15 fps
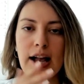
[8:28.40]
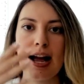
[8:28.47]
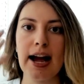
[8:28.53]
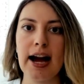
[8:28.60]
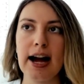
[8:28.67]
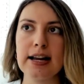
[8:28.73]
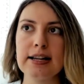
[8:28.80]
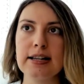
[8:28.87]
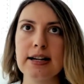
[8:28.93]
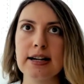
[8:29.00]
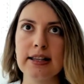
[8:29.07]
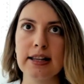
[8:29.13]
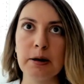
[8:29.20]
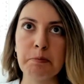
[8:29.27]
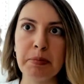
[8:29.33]
and
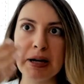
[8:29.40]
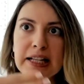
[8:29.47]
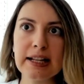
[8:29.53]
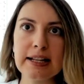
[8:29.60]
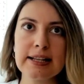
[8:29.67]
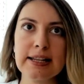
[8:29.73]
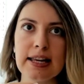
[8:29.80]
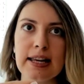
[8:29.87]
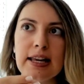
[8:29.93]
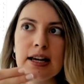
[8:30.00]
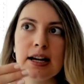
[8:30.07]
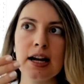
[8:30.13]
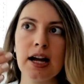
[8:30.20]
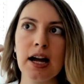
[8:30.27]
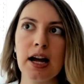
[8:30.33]
the
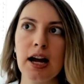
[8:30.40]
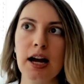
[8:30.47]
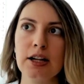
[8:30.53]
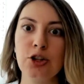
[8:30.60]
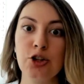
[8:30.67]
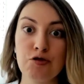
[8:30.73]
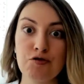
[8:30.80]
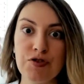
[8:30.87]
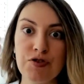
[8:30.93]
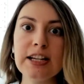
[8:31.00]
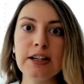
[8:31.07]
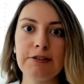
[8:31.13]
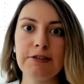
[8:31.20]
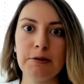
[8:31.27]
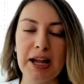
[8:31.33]
ability to
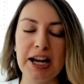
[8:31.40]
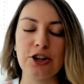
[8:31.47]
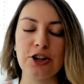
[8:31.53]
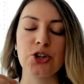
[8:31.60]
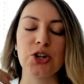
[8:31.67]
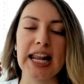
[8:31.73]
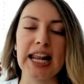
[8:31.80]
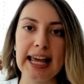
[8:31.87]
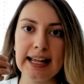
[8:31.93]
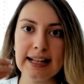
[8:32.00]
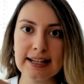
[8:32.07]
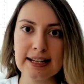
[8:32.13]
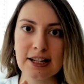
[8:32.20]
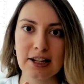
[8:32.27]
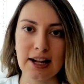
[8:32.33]
read information
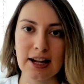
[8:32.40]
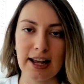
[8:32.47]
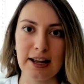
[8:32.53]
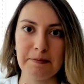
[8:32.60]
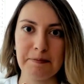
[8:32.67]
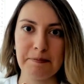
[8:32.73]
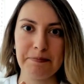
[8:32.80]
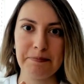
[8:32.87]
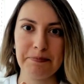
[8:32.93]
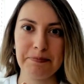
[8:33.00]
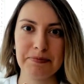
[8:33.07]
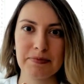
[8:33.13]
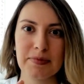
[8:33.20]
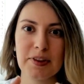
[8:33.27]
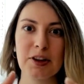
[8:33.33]
instantly
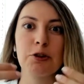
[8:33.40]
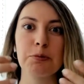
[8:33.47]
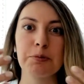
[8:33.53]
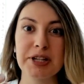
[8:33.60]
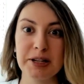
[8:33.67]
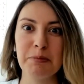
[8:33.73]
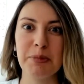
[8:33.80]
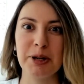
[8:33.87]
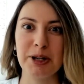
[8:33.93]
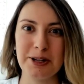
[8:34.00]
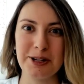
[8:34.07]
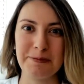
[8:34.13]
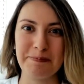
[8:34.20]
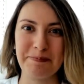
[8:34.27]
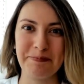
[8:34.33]
from
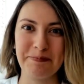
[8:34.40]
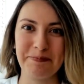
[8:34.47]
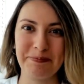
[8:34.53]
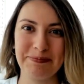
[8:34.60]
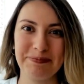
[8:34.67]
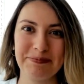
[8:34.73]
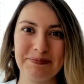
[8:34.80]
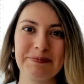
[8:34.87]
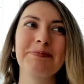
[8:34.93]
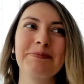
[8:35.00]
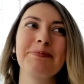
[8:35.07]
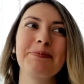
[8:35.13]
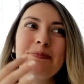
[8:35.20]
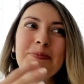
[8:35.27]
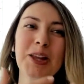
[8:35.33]
symbols.
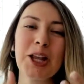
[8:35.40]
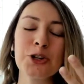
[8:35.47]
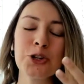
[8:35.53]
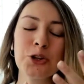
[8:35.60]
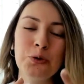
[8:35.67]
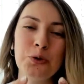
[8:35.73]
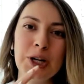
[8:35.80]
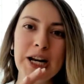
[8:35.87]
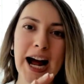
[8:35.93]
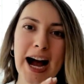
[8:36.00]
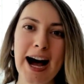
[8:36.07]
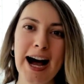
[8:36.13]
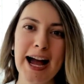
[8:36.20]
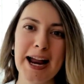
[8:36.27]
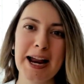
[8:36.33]
So what
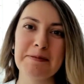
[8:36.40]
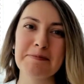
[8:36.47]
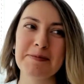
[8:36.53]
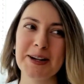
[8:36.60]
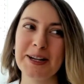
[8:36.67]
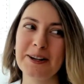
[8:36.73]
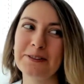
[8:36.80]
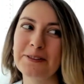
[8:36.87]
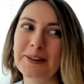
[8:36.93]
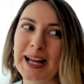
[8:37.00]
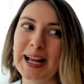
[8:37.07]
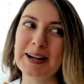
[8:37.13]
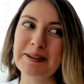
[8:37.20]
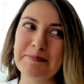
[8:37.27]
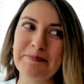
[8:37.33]
I am kind of
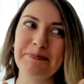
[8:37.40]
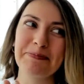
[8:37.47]
like